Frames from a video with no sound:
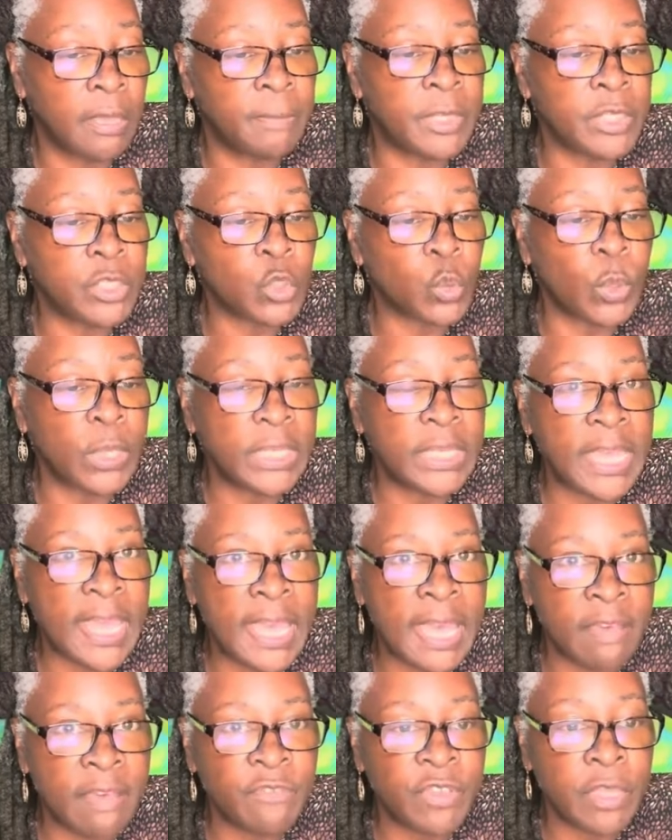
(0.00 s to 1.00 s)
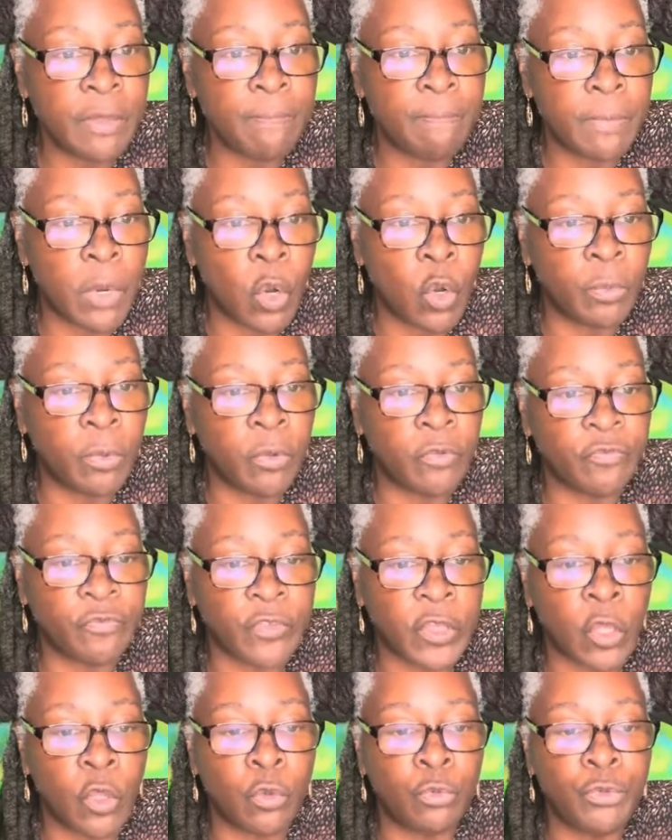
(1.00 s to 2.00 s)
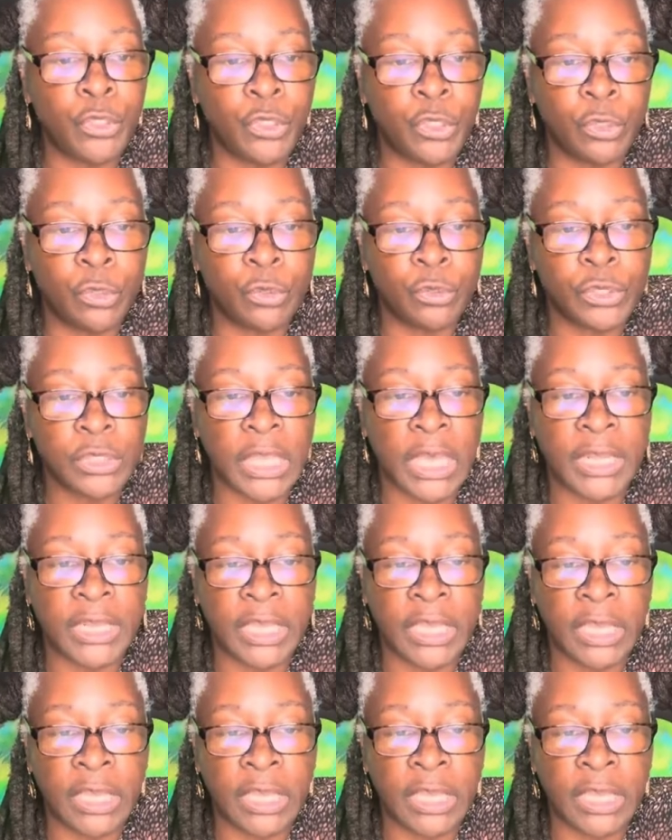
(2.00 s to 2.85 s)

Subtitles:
between heavy mobile phone use and